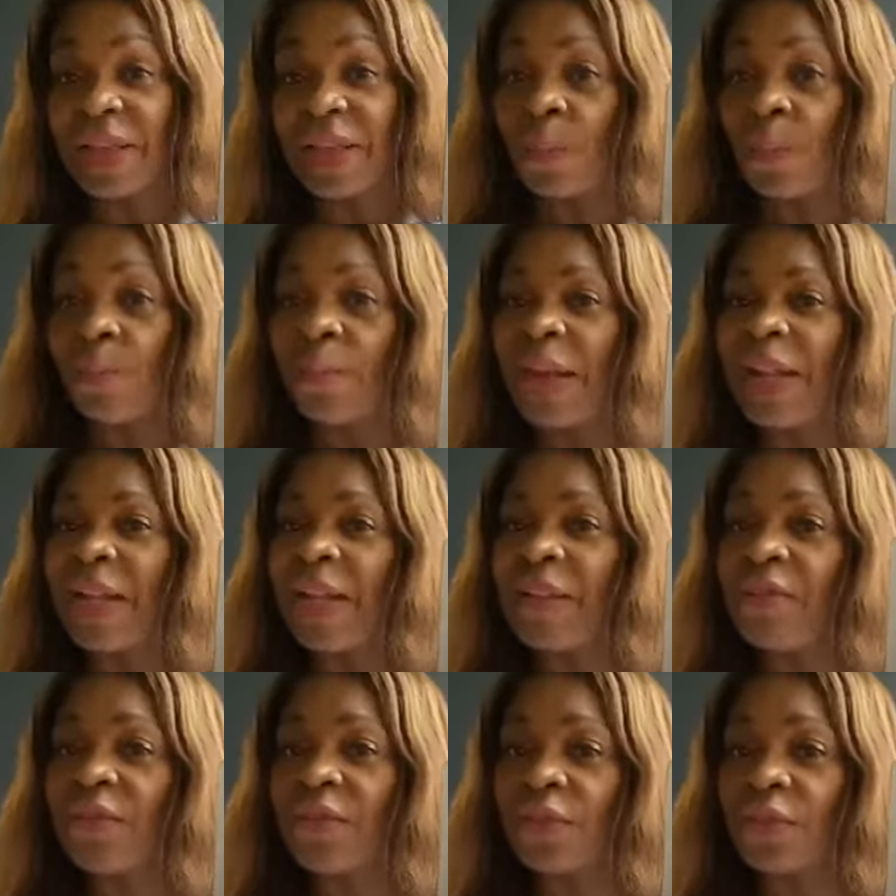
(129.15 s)

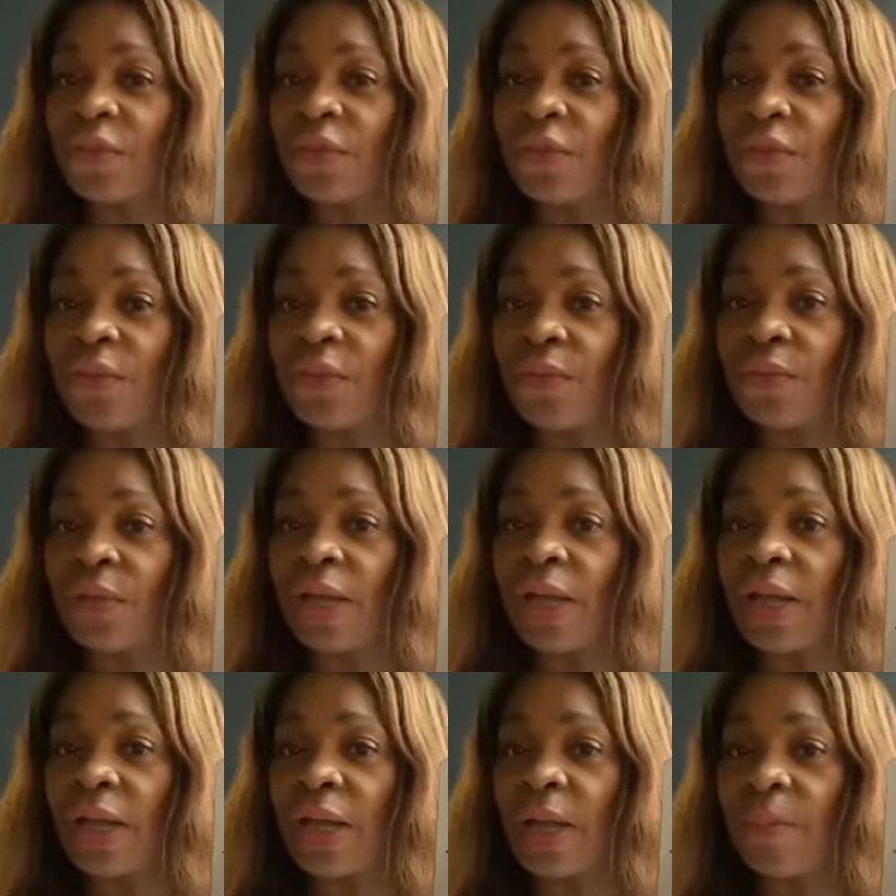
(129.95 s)
managed
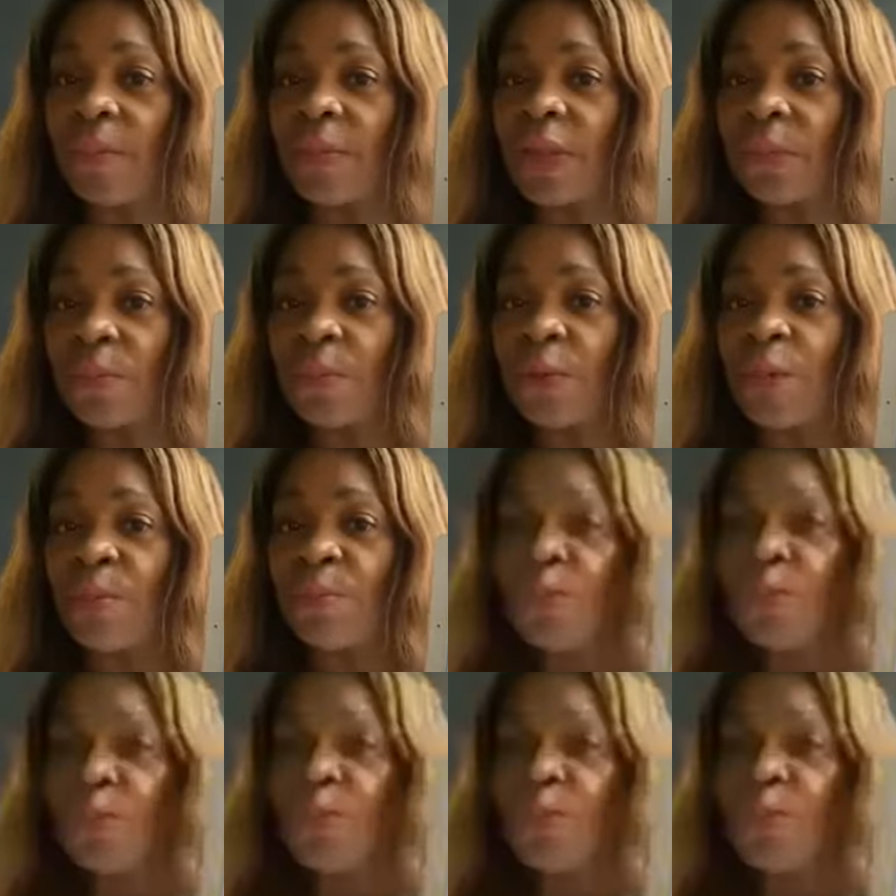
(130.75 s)
to, that were
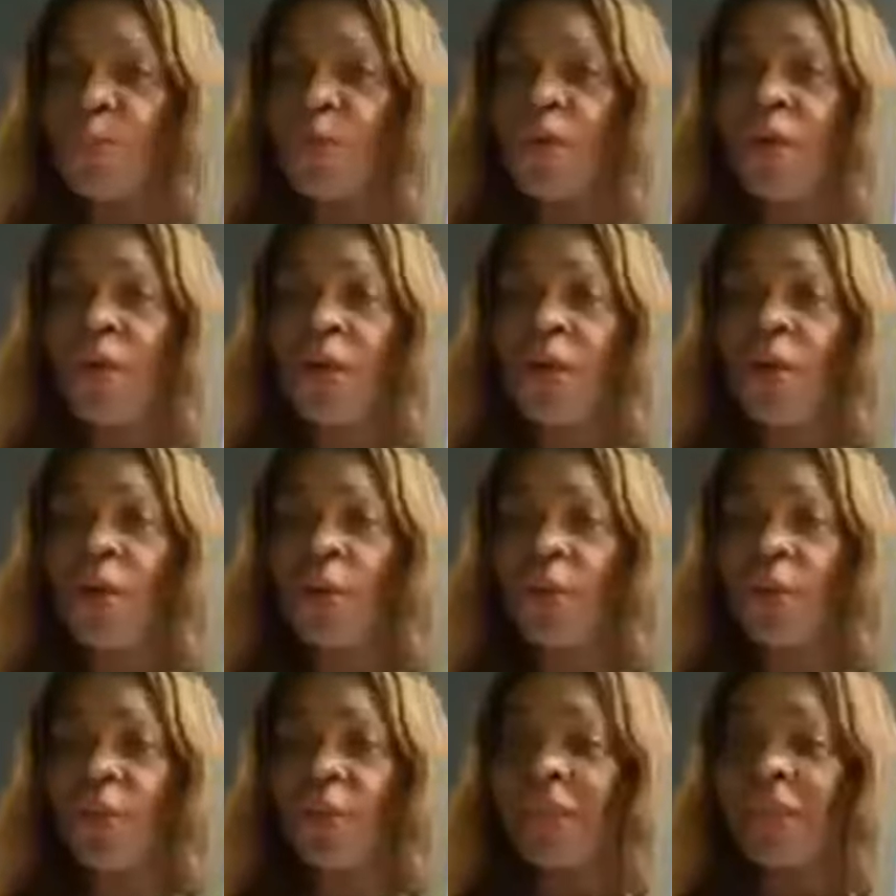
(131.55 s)
more
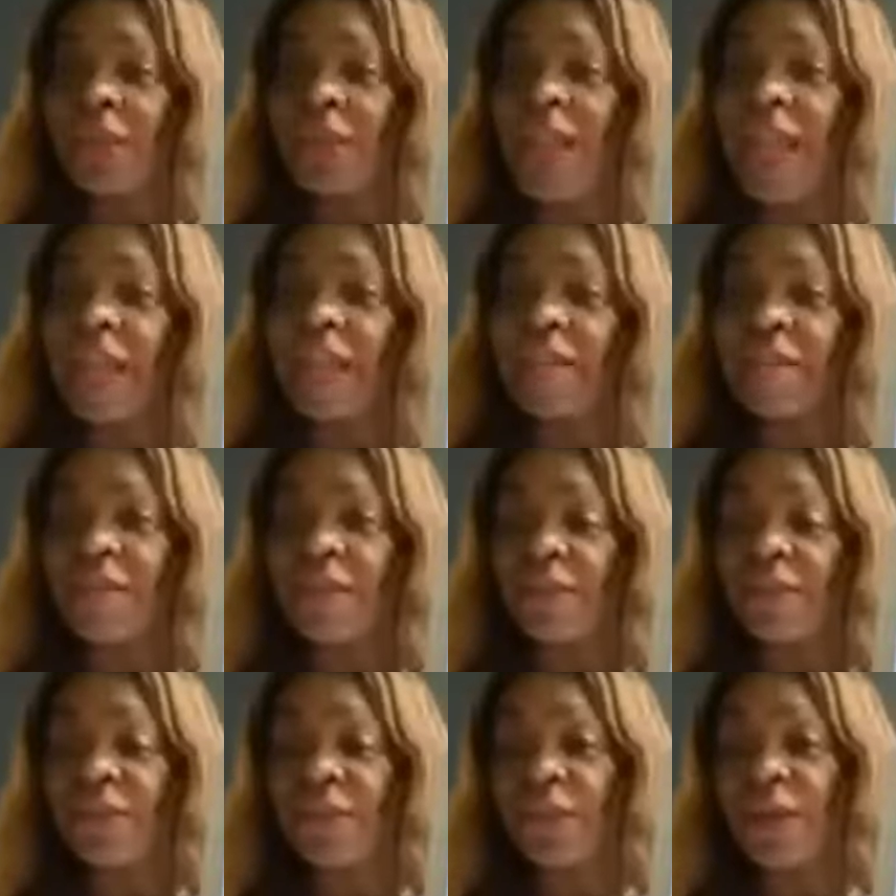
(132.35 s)
on the
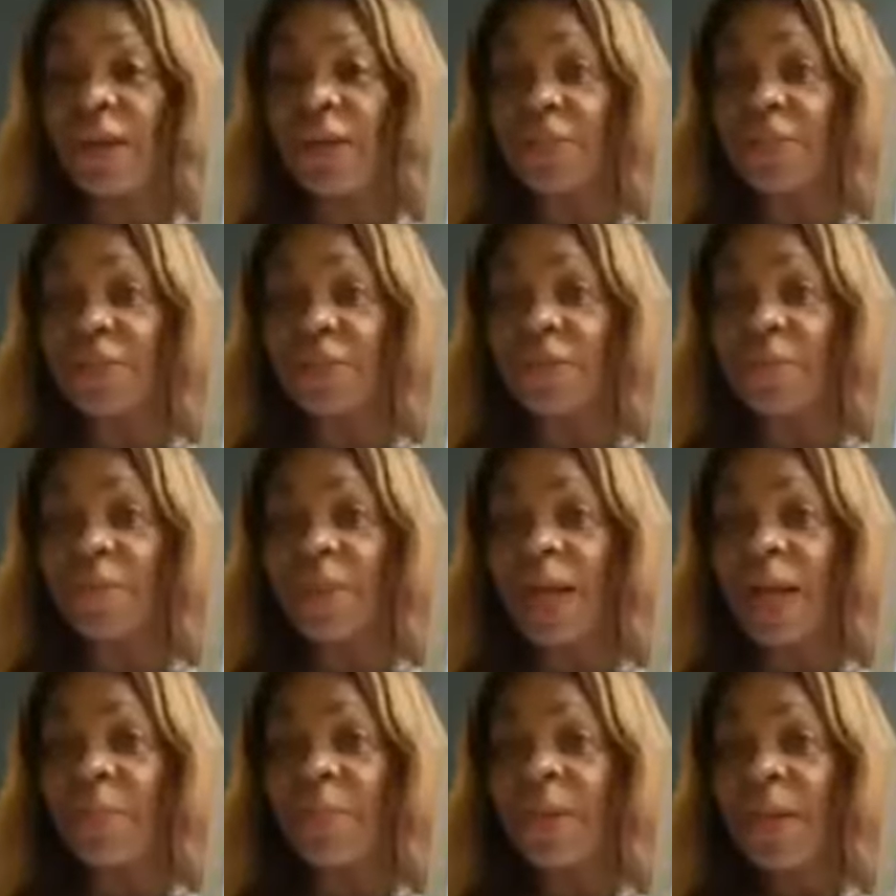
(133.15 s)
negative side of the
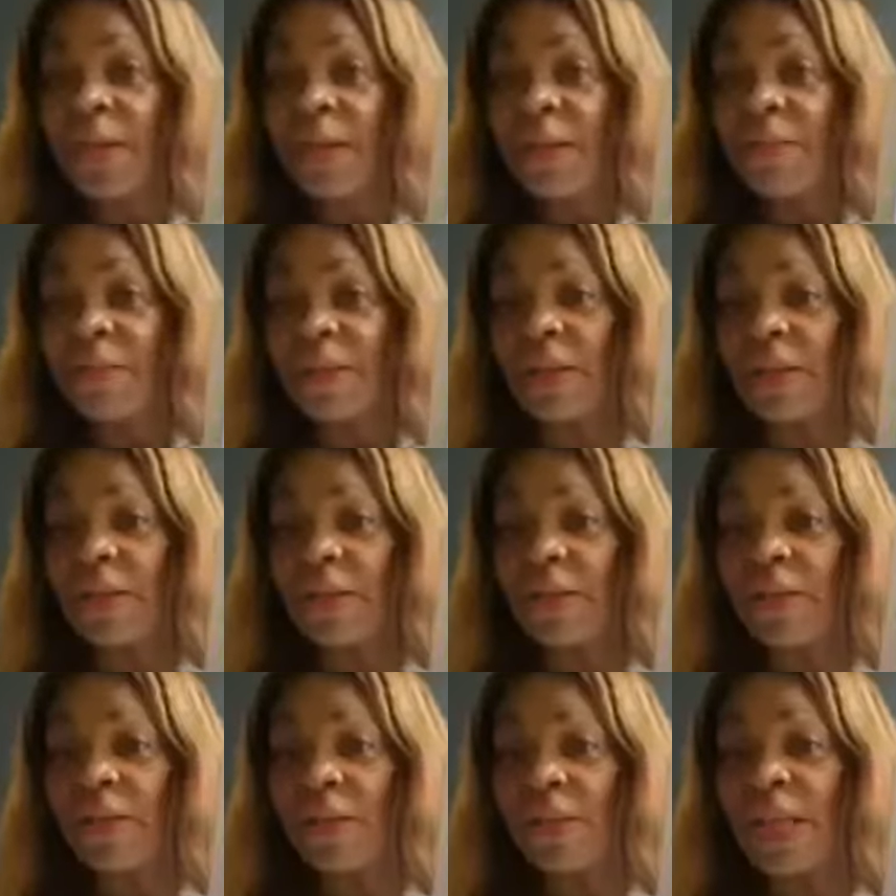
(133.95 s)
map,
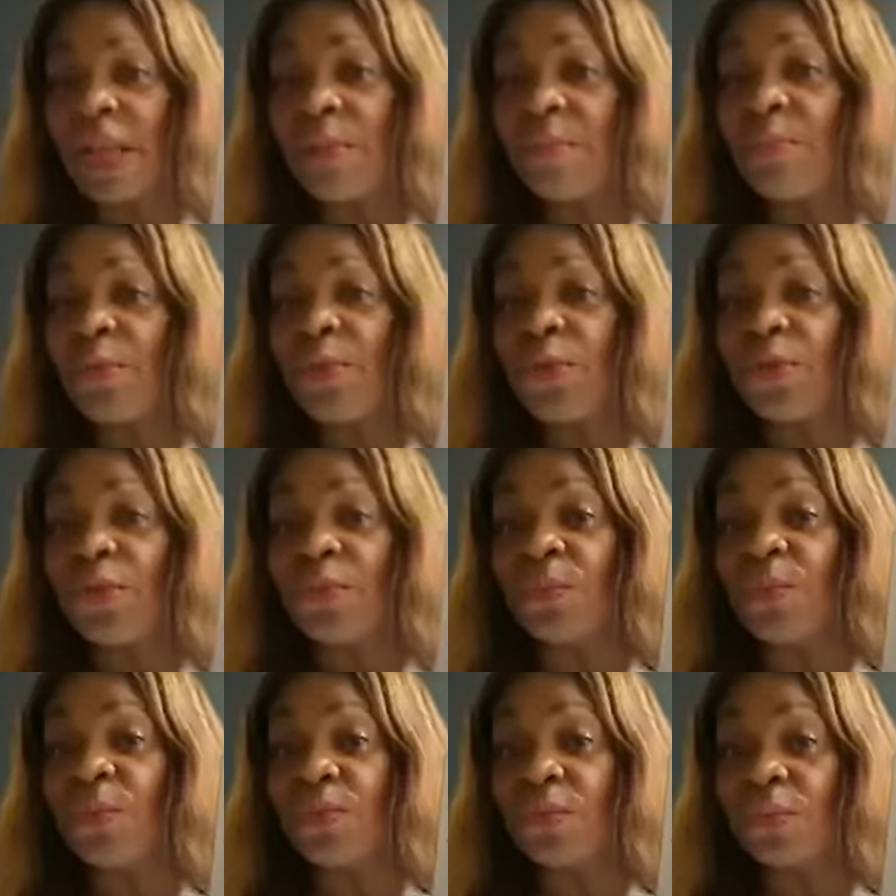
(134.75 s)
so their mood
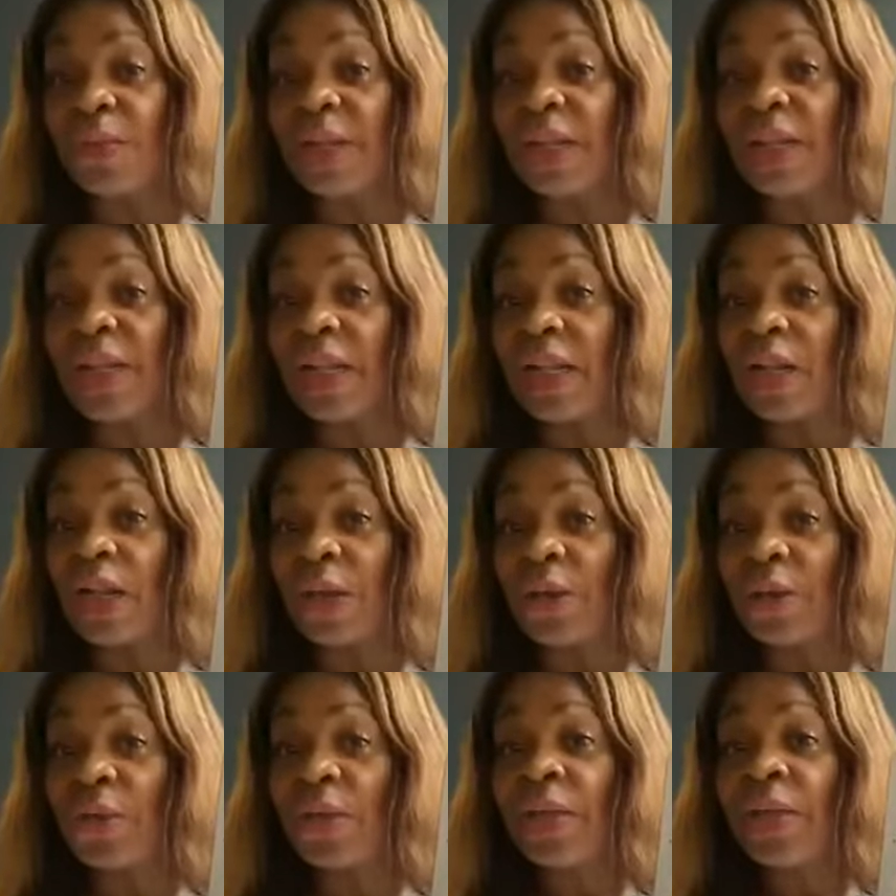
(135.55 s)
was really
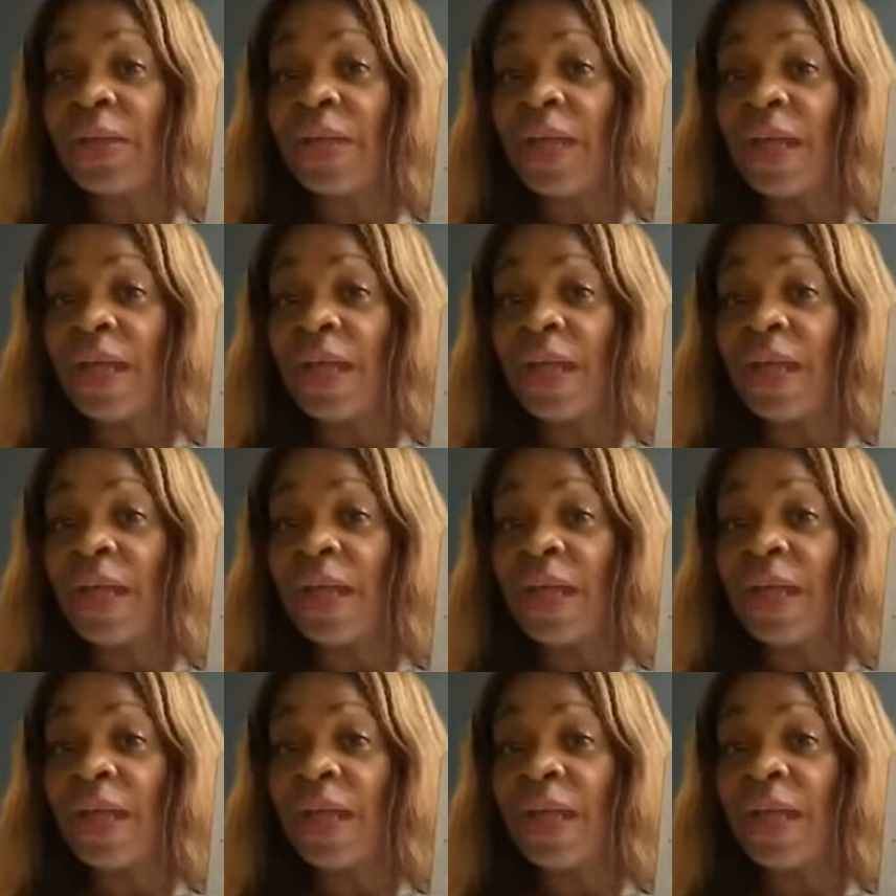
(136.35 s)
low.